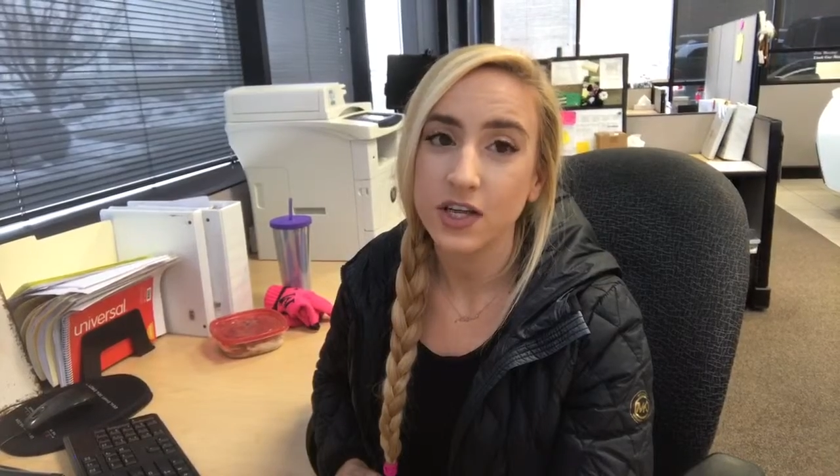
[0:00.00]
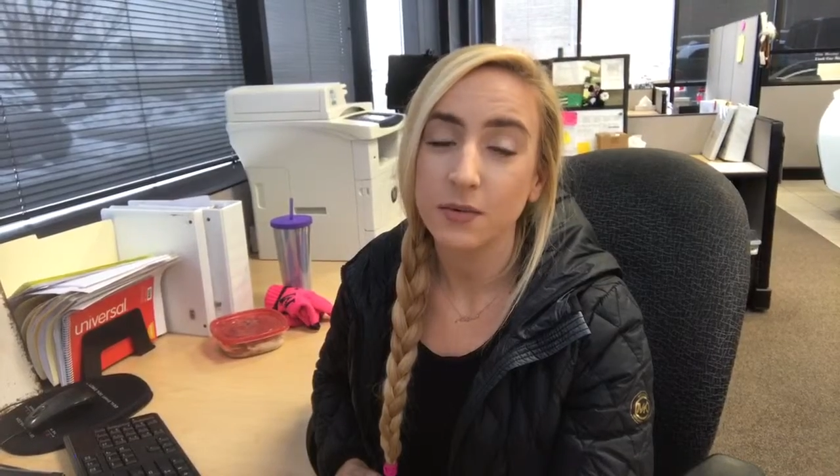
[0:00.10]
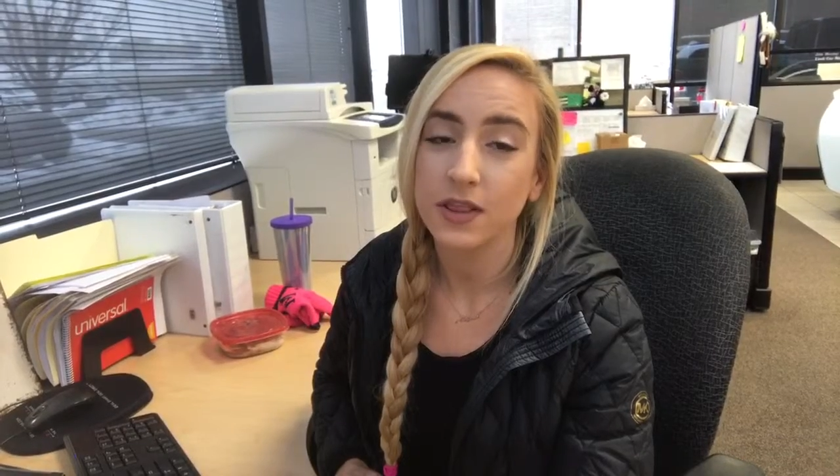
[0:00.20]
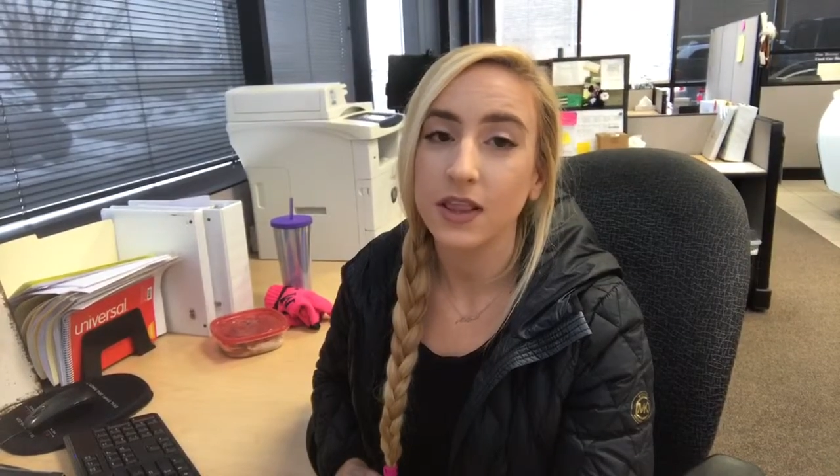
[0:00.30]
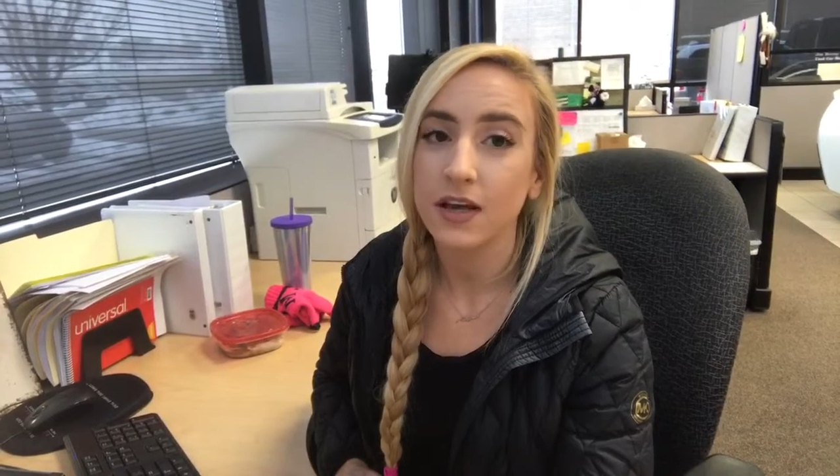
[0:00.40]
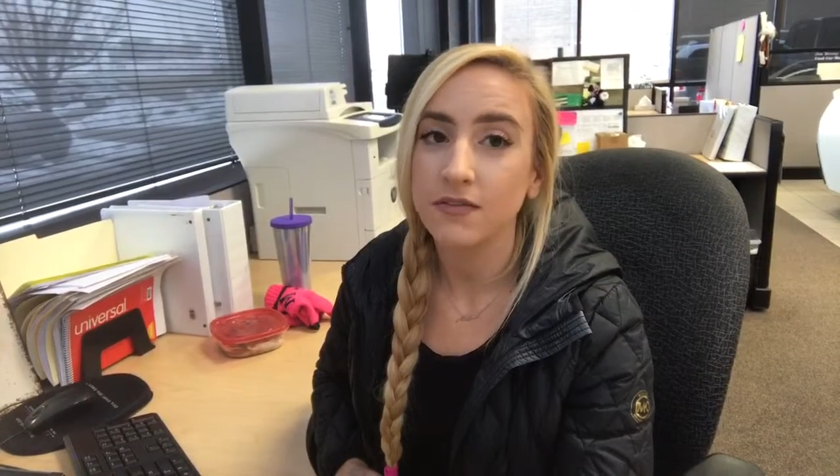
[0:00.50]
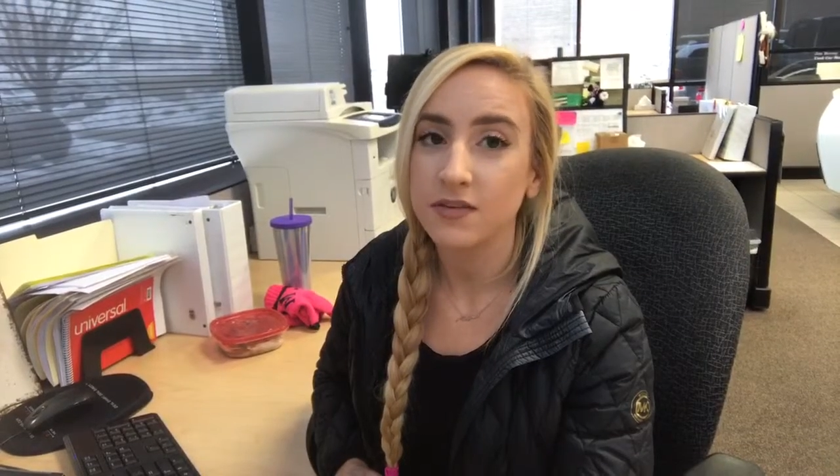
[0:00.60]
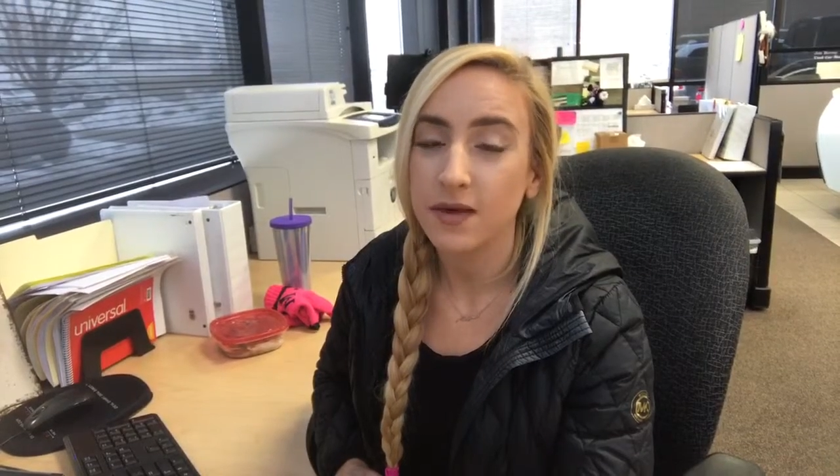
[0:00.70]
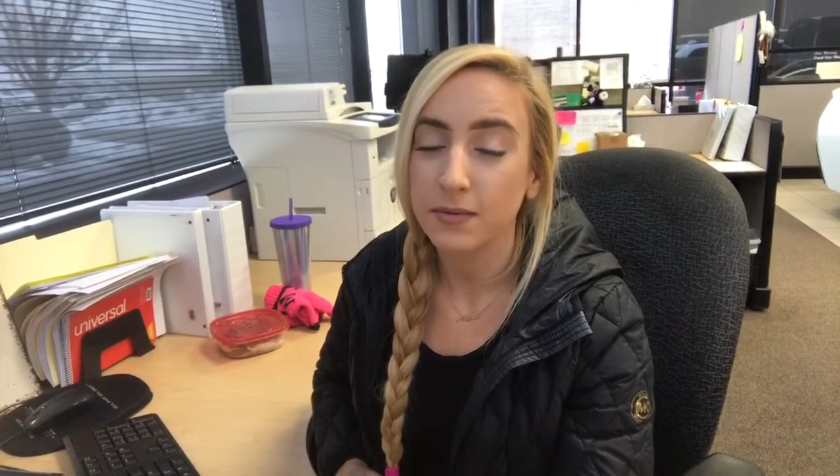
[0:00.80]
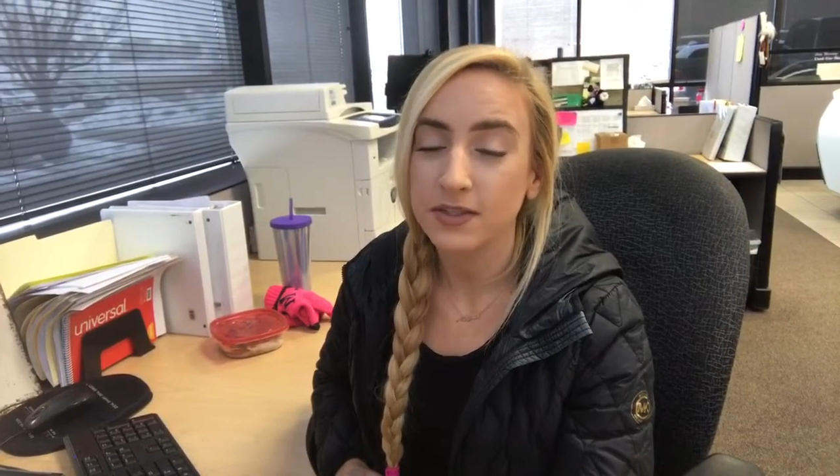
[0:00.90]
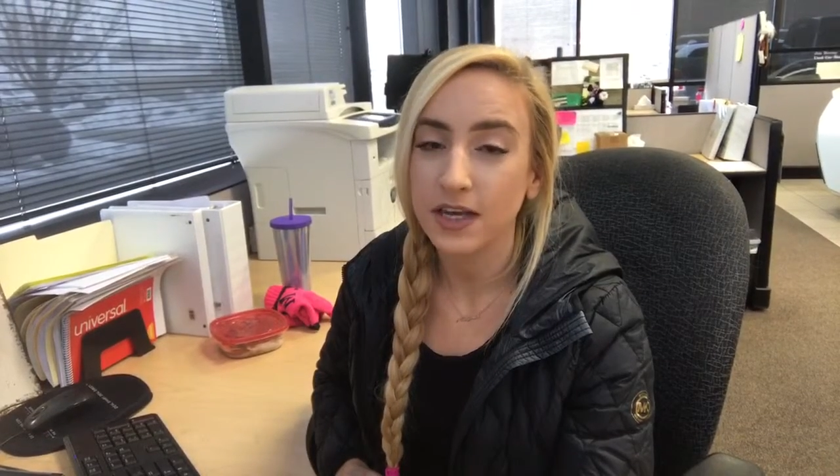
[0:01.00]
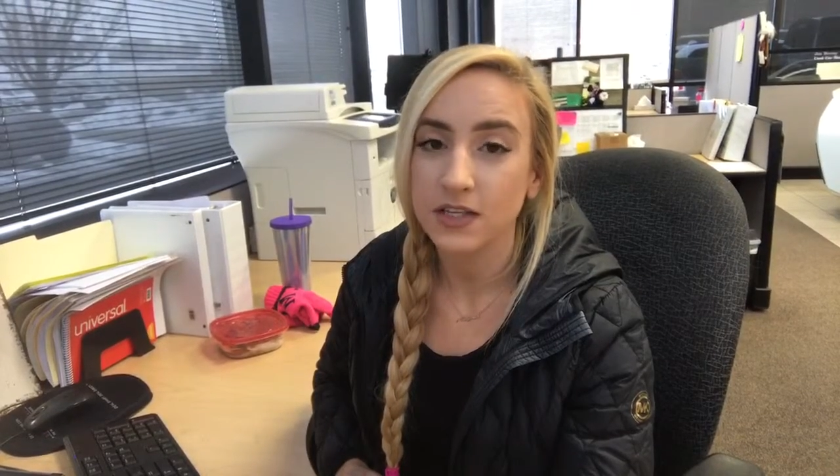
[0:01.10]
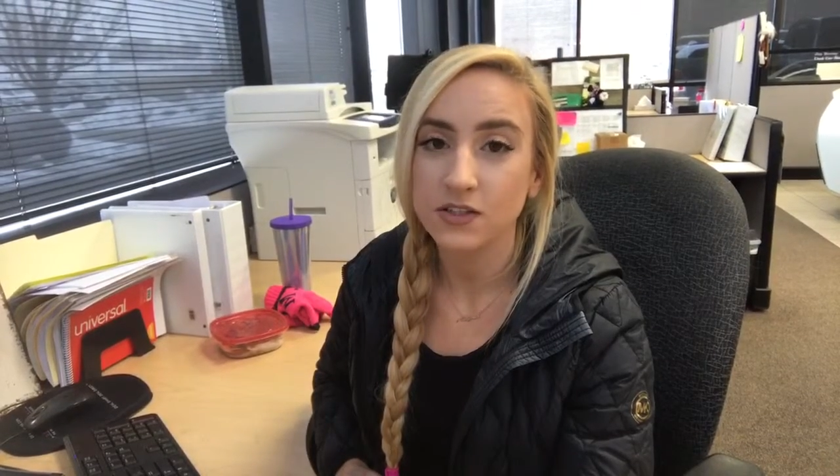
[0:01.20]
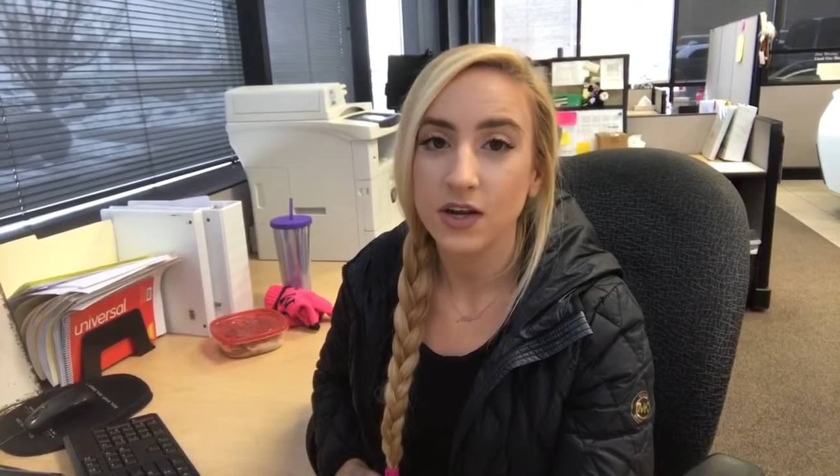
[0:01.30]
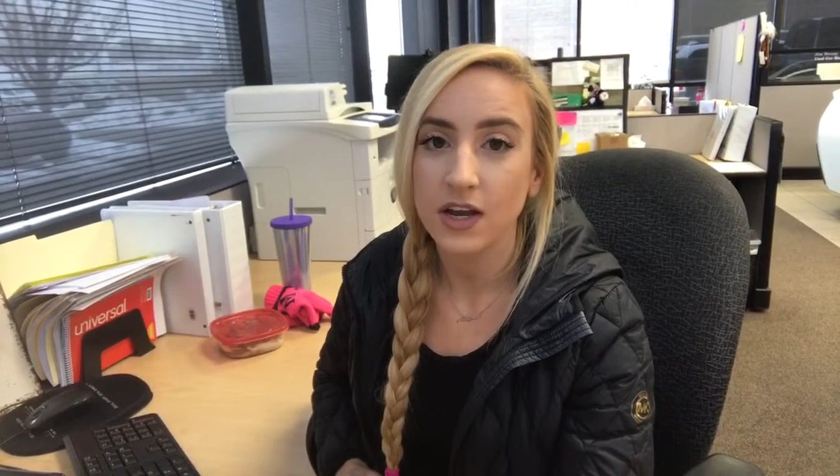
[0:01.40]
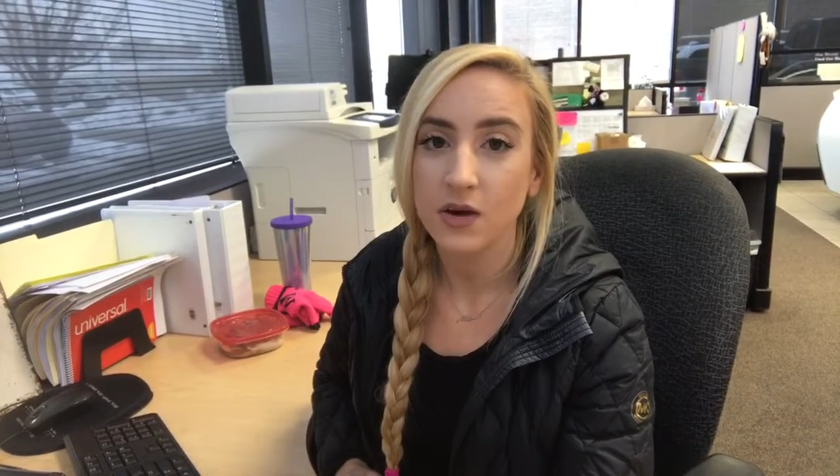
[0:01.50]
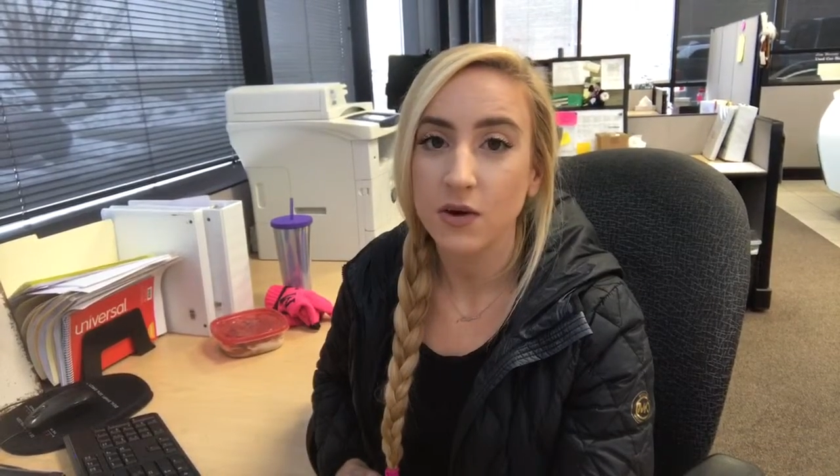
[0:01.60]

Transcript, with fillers: and I would love to be able to answer any